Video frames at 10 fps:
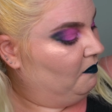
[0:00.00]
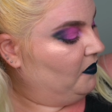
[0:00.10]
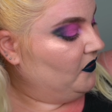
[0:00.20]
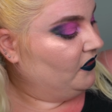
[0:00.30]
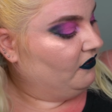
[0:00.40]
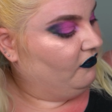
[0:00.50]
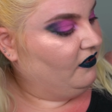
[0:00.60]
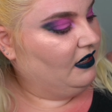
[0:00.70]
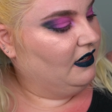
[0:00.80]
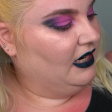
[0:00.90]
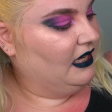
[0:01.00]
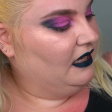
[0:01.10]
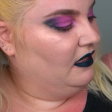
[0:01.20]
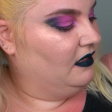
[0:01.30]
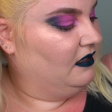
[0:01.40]
Both
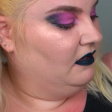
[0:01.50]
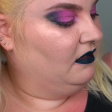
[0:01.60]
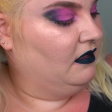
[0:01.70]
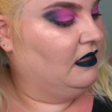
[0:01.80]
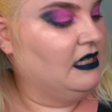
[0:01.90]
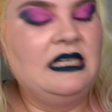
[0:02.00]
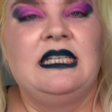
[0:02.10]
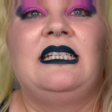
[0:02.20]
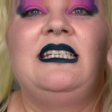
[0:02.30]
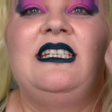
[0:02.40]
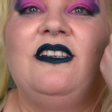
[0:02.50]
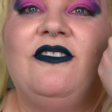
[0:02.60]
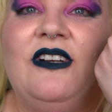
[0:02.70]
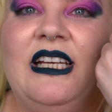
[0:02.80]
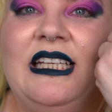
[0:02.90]
very
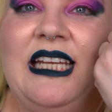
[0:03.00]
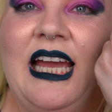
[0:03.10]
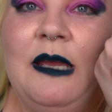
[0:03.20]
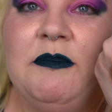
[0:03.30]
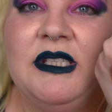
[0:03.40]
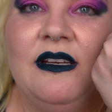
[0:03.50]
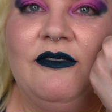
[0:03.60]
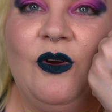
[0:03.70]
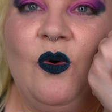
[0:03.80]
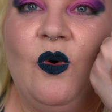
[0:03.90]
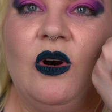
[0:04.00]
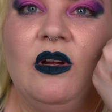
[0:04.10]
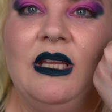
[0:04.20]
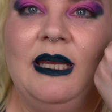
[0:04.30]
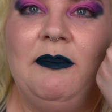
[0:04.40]
different types of corally